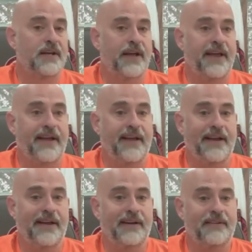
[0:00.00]

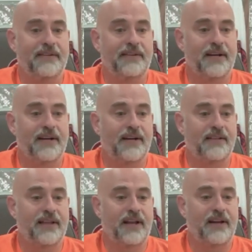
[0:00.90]
And
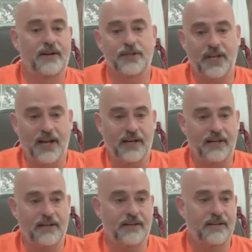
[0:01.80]
that
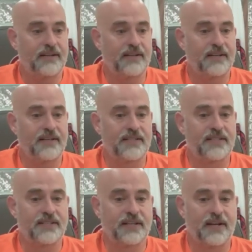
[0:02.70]
understanding
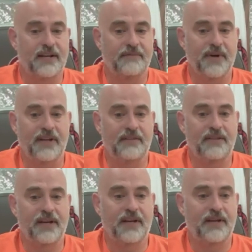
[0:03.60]
is, I
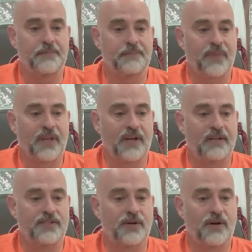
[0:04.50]
think,
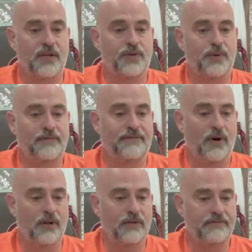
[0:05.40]
starting to
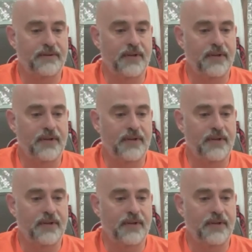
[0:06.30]
evolve.